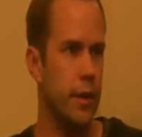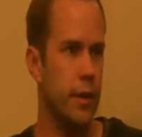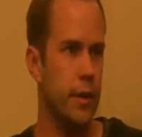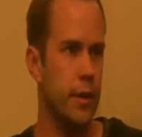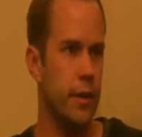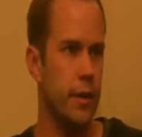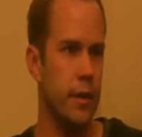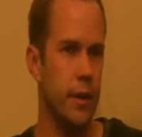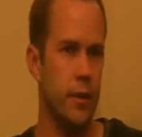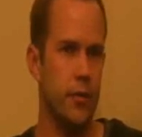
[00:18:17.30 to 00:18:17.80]

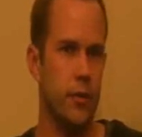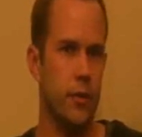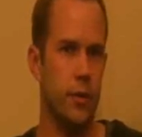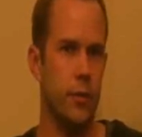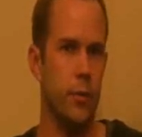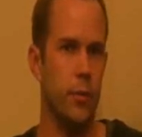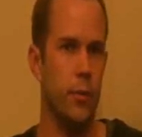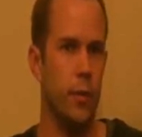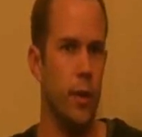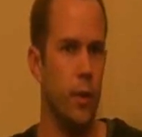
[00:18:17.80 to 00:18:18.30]
and
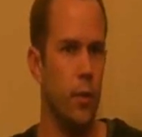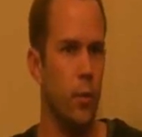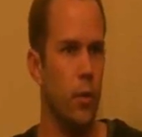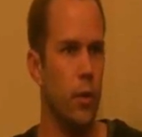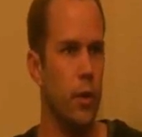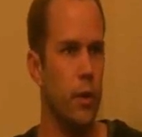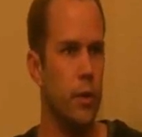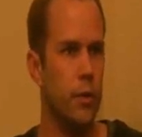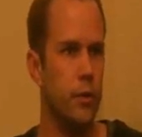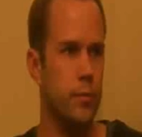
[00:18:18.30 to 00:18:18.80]
naturally we
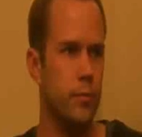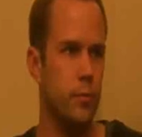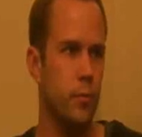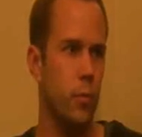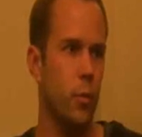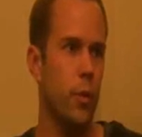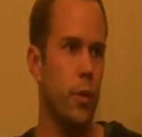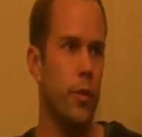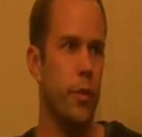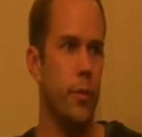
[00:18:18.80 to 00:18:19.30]
want to work
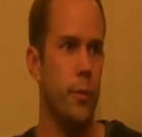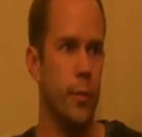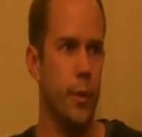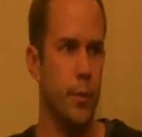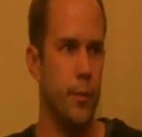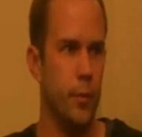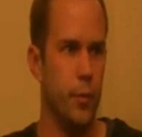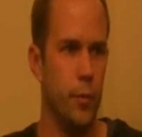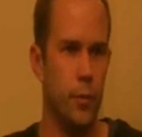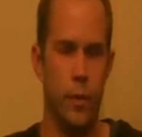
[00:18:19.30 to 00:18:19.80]
with
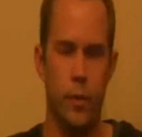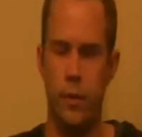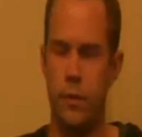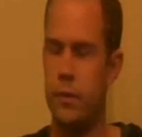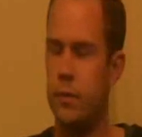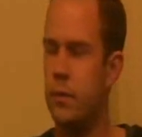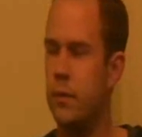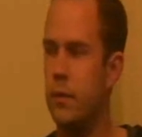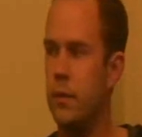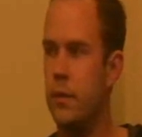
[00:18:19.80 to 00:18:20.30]
the people who
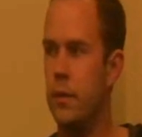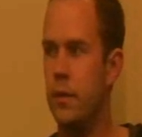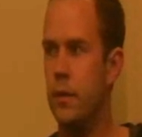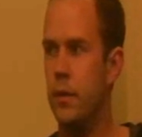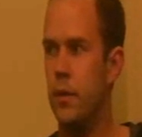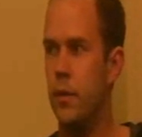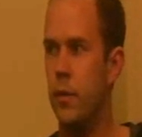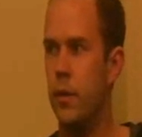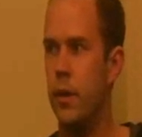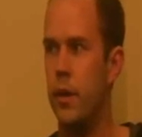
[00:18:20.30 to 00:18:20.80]
are
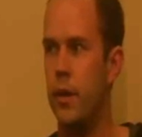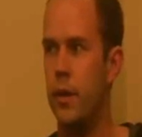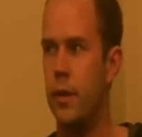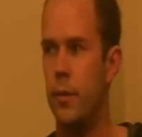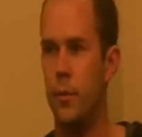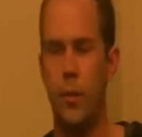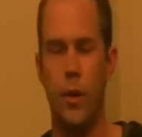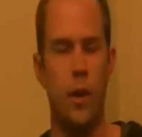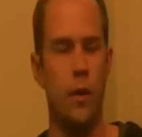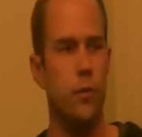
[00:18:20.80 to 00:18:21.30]

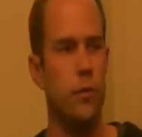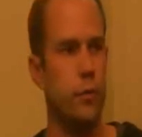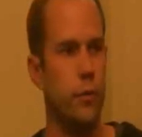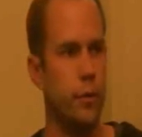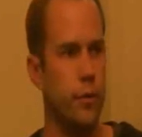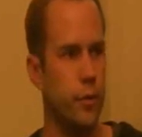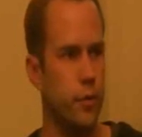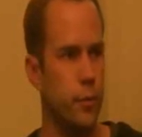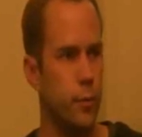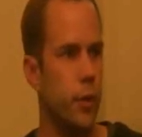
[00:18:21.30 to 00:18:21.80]
creating the
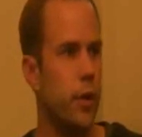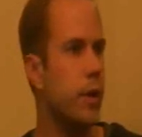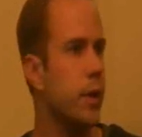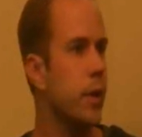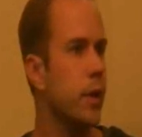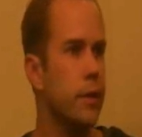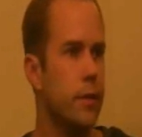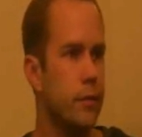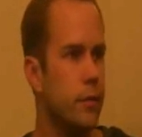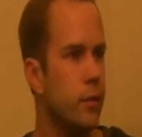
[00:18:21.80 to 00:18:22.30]
browser and
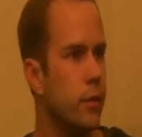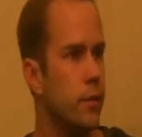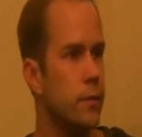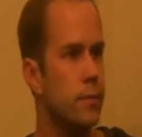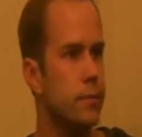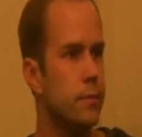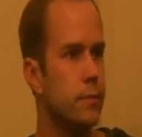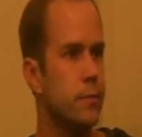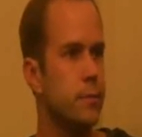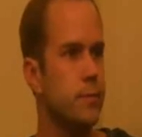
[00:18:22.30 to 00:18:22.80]
spreading it.
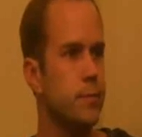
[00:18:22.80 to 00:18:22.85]
So.